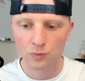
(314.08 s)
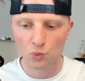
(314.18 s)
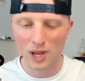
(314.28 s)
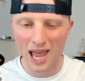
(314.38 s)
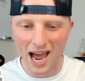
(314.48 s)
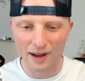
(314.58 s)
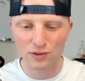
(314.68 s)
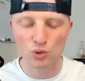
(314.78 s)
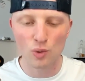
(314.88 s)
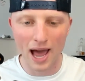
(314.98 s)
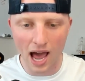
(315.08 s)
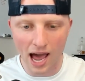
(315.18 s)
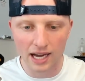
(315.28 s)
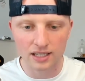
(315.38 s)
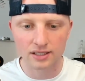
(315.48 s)
We have to
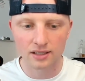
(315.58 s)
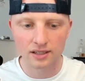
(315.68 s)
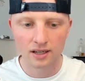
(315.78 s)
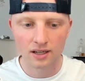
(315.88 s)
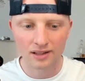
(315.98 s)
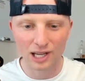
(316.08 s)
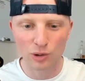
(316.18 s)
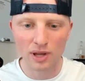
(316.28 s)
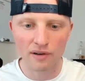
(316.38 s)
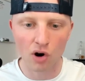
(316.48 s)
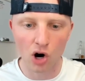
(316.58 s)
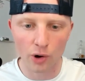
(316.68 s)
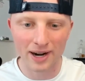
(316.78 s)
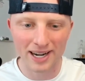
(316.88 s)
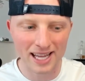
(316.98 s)
act like we have
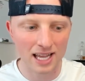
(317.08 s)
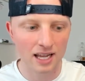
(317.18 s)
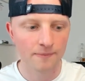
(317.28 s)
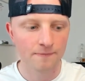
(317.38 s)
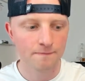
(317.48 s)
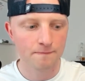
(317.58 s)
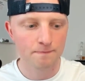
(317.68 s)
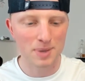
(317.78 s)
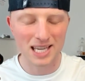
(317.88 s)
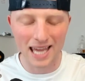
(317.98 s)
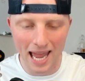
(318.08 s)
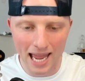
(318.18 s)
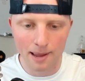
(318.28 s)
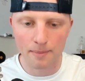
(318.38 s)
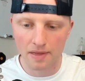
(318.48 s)
already
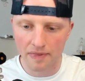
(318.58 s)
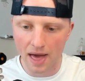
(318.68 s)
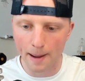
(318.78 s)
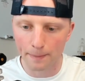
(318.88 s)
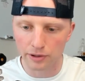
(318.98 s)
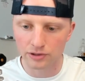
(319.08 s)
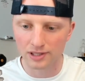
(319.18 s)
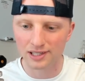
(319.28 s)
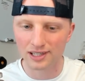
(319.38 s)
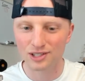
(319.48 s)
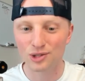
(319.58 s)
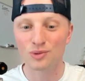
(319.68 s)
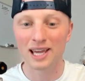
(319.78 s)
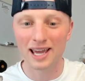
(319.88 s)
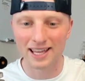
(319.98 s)
became that person
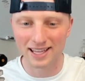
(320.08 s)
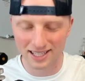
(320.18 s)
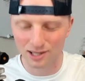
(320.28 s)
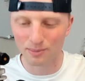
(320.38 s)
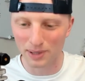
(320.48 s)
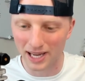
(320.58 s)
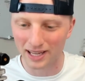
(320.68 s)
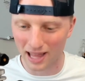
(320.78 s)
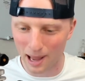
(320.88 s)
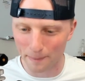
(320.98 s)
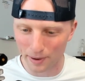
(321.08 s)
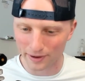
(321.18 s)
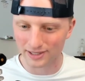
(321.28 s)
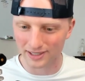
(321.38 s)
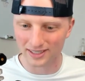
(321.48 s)
to get to being that
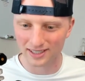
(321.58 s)
person.